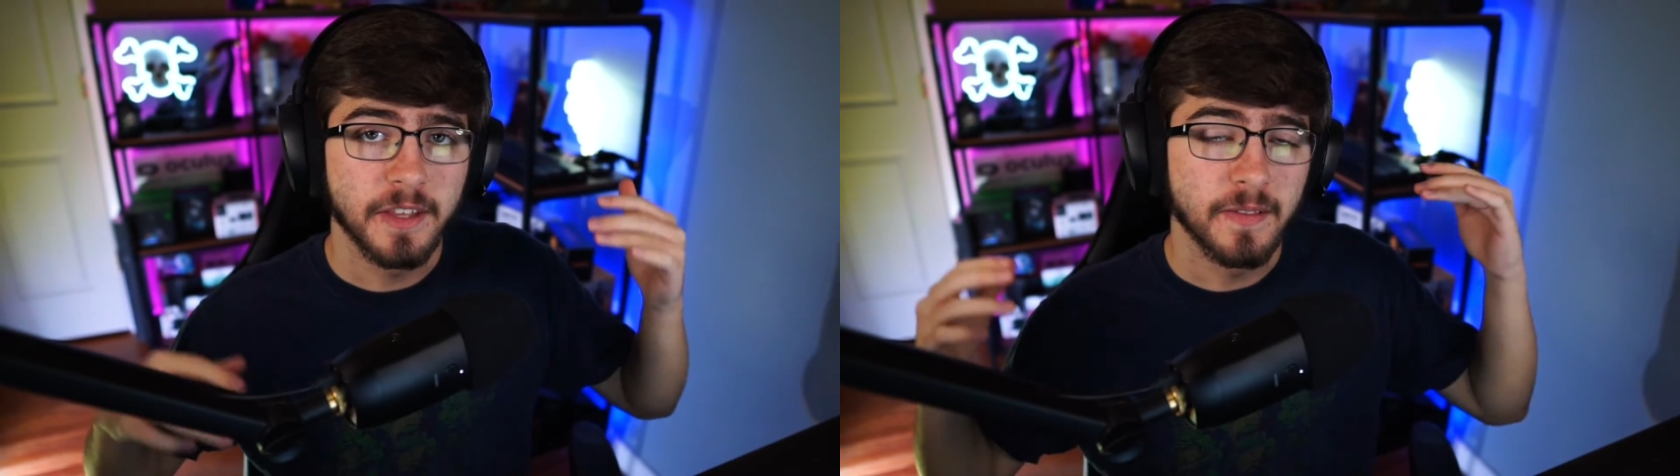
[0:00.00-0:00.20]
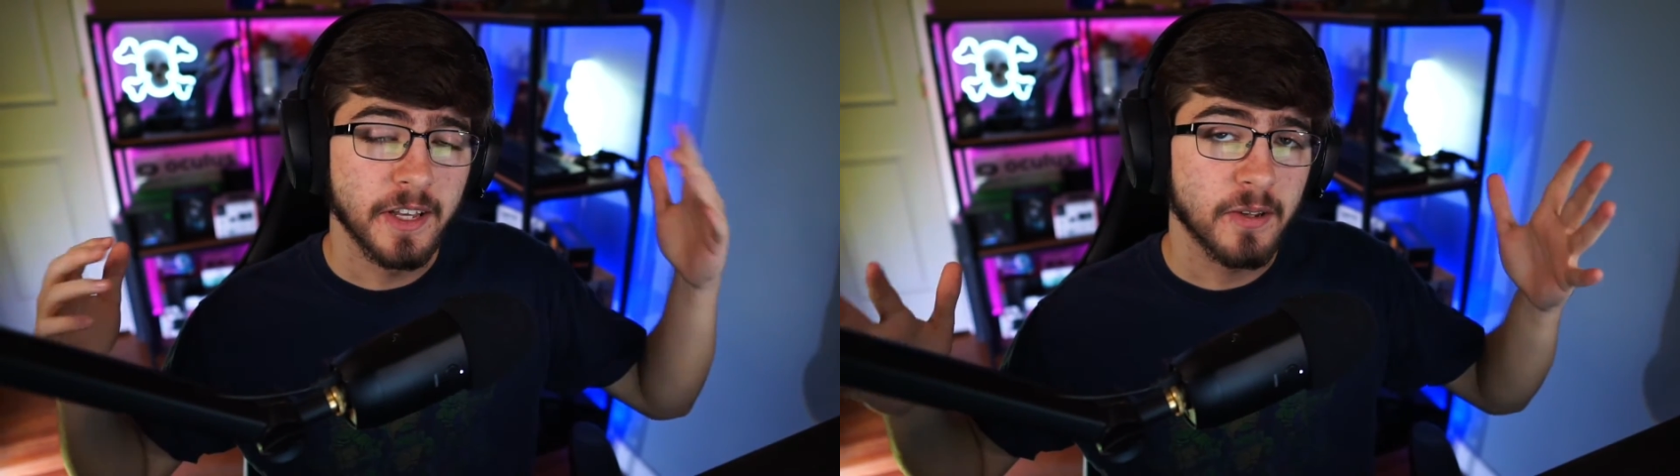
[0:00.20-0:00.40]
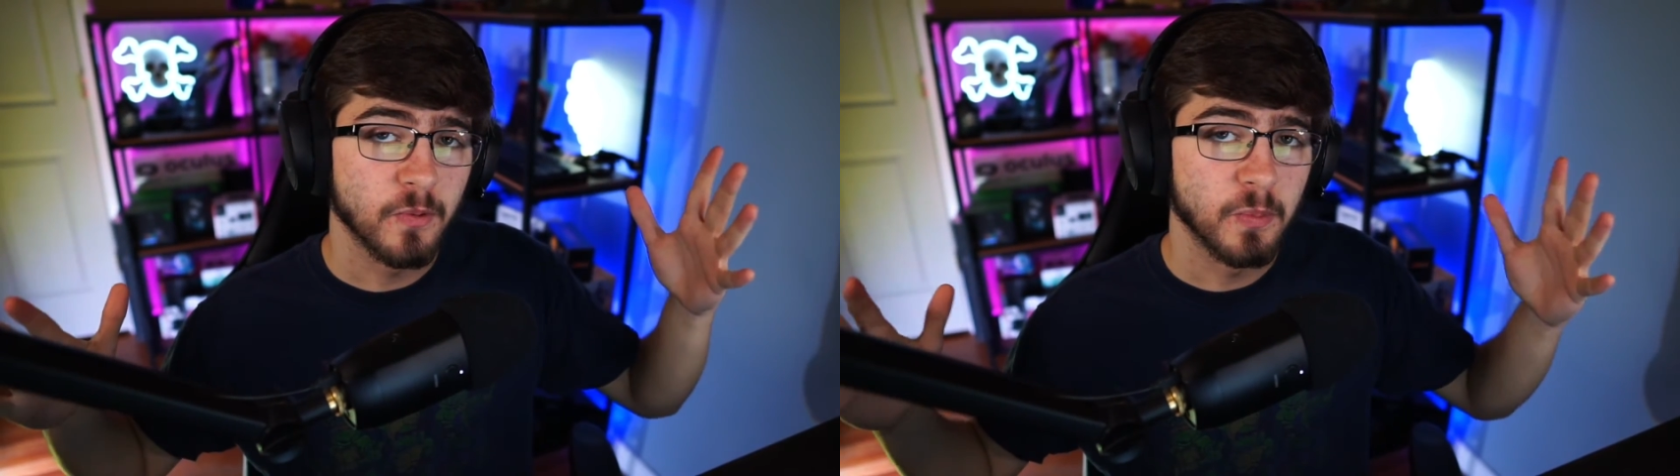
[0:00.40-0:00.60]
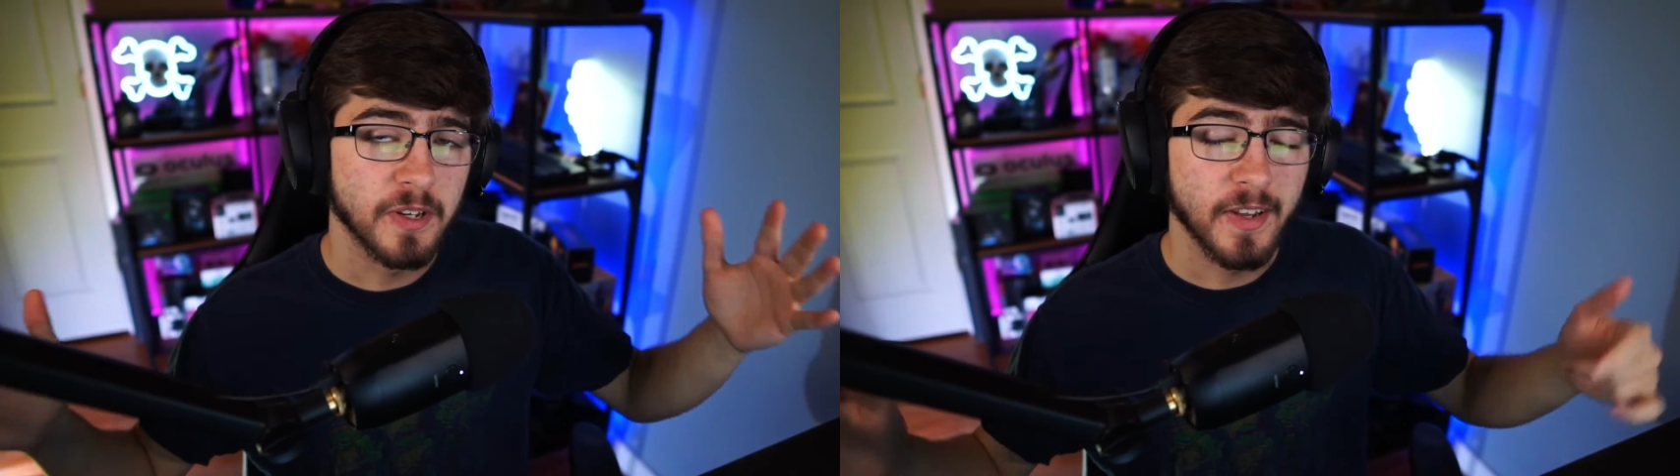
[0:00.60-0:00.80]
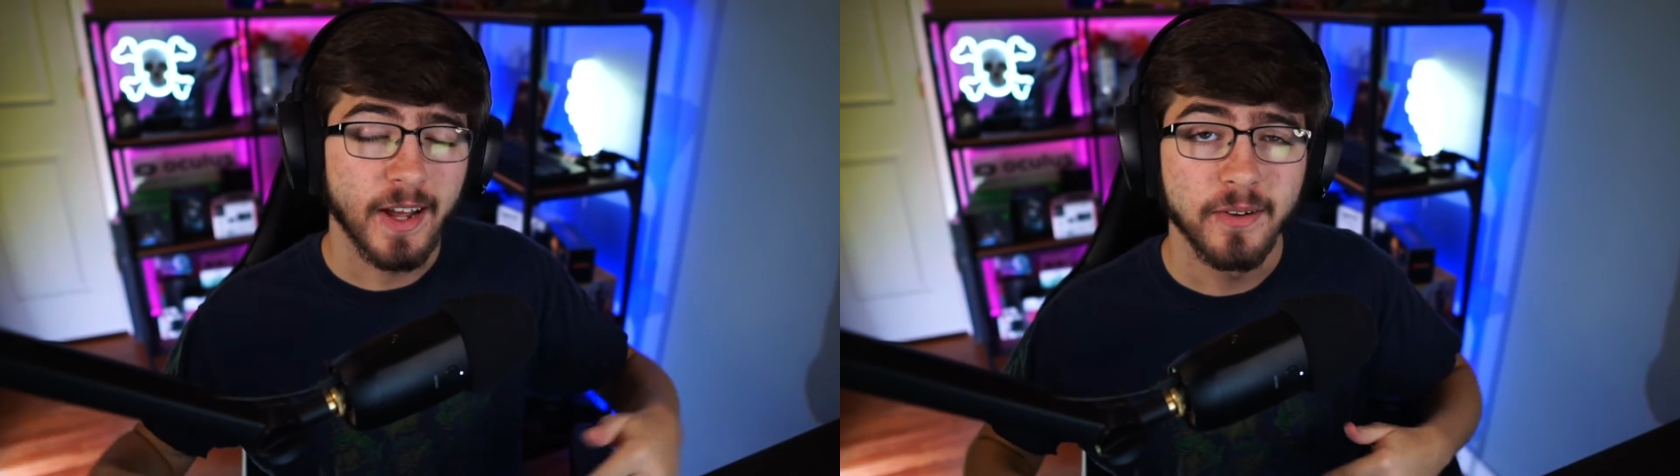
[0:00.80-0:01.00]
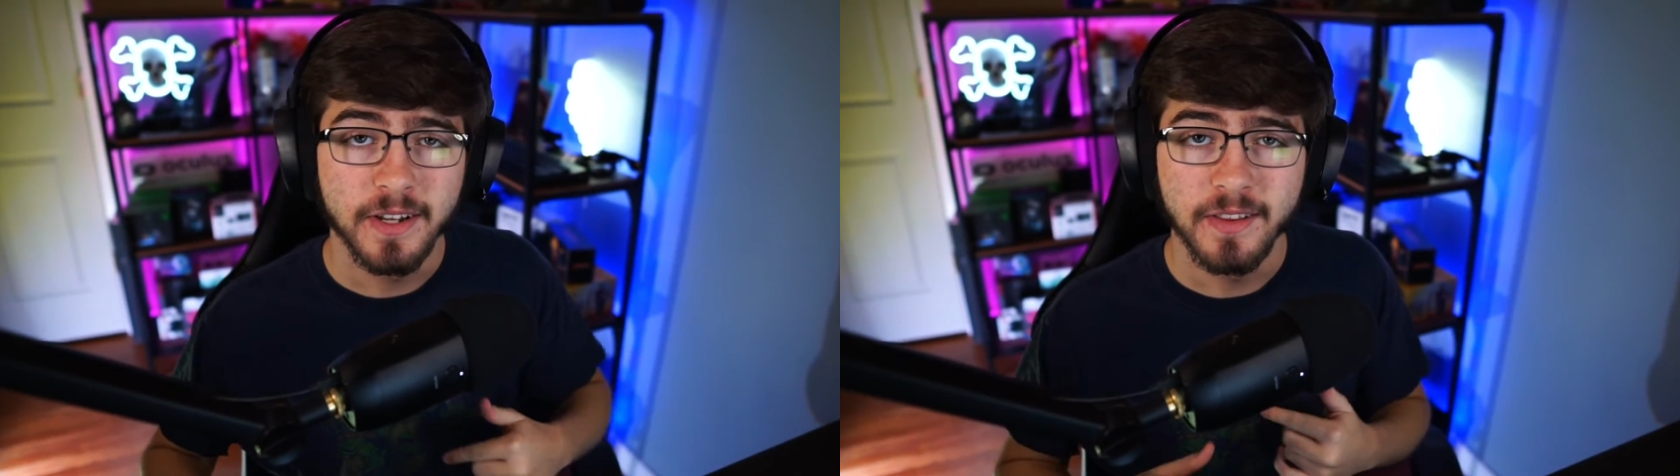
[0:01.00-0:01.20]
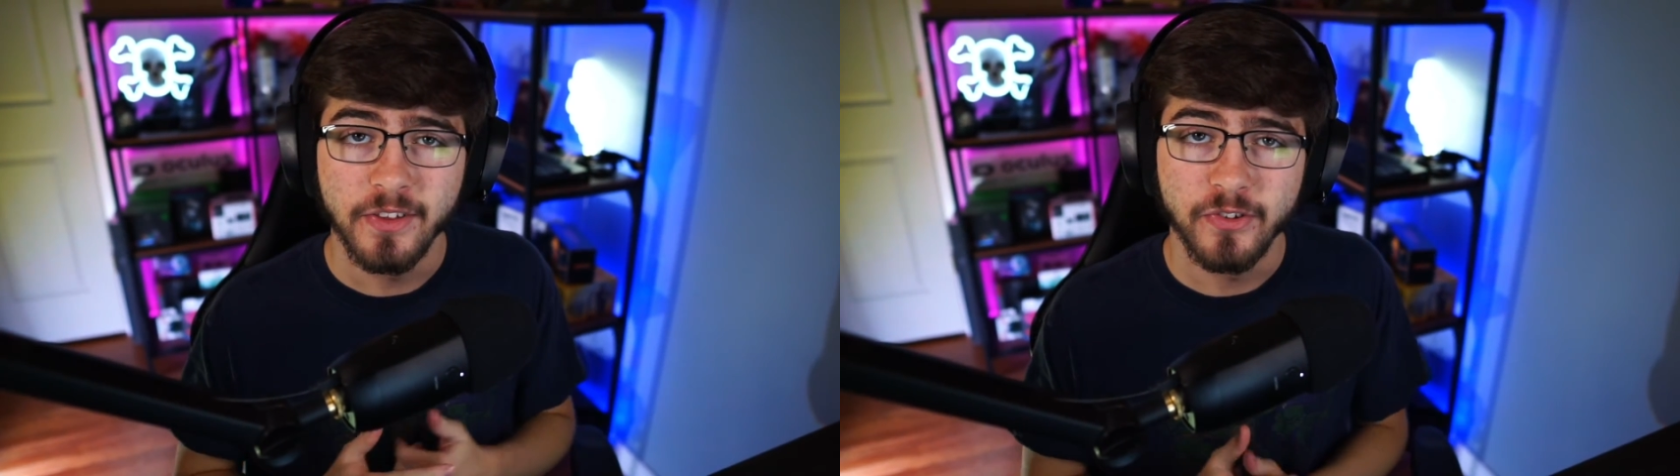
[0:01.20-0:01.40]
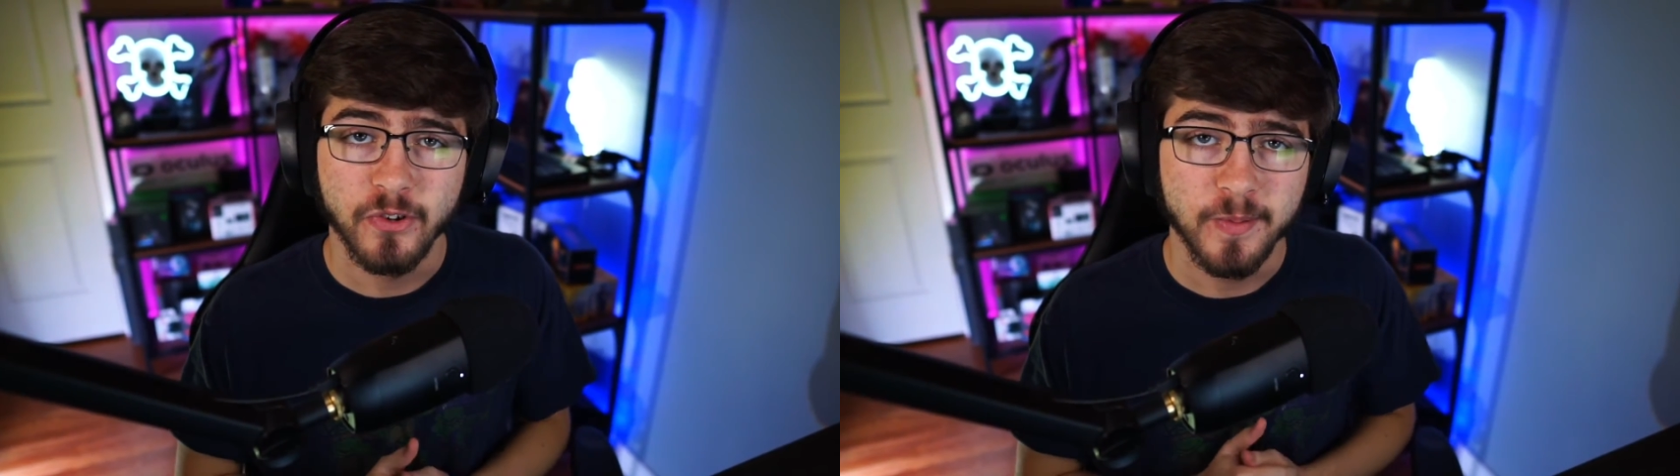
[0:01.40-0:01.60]
the link will be down in
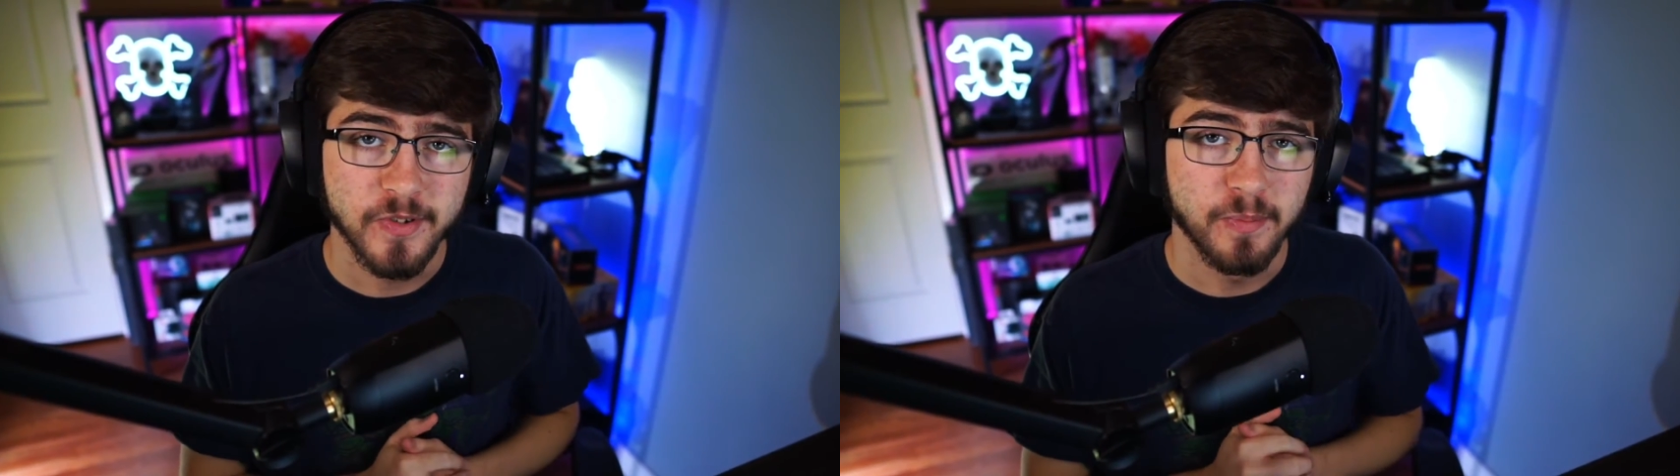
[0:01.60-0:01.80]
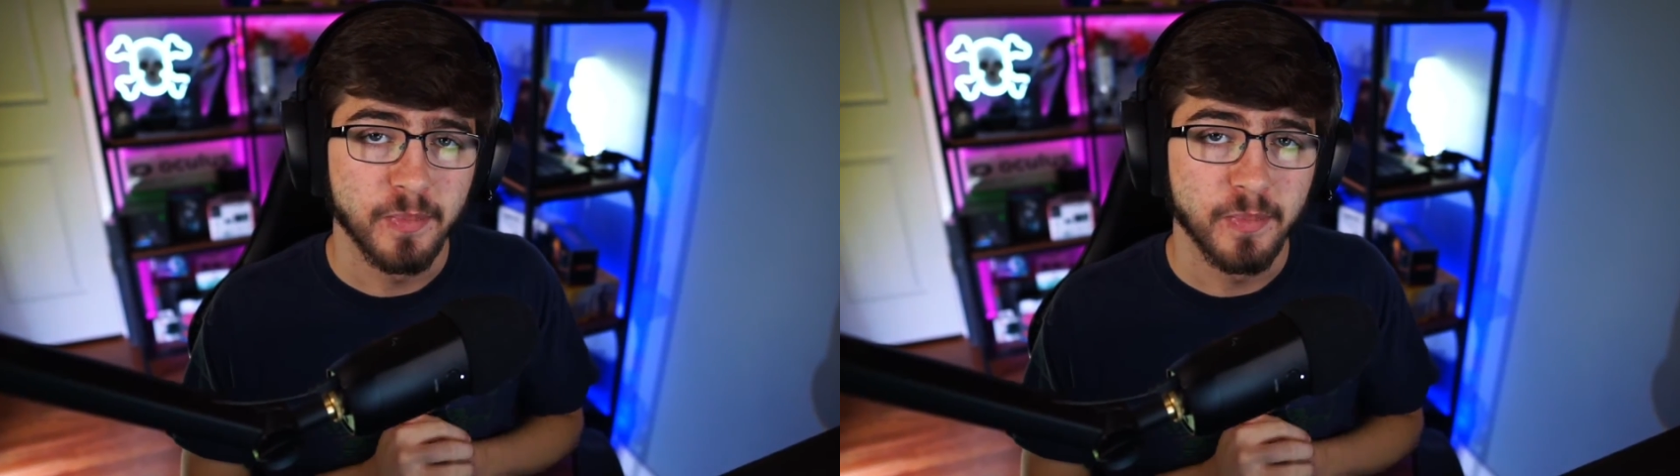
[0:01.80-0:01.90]
the description